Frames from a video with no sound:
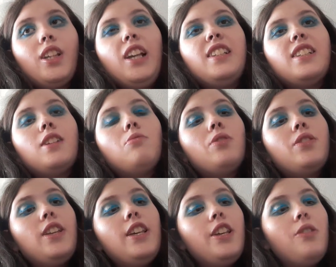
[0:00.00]
And I will
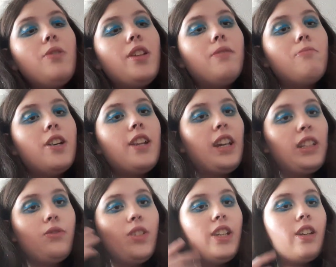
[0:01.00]
see you in my
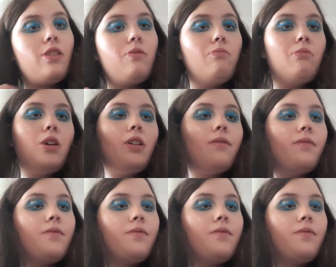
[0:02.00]
next video. Bye.